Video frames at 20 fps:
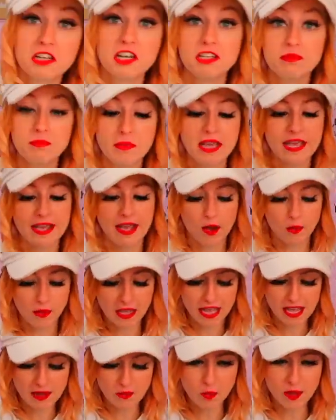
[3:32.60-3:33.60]
Could be.
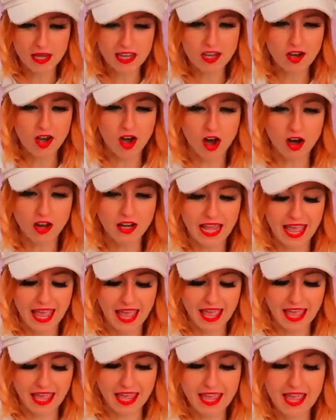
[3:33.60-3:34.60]
Okay, we got
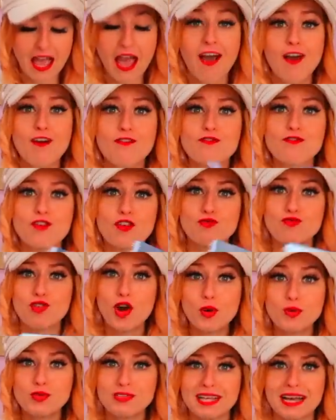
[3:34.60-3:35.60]
a
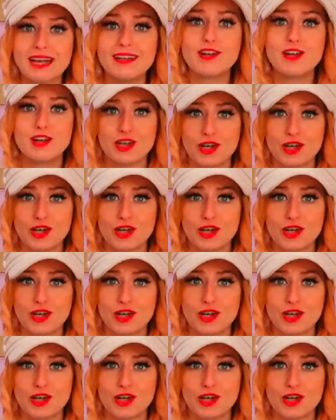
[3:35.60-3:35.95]
Frozen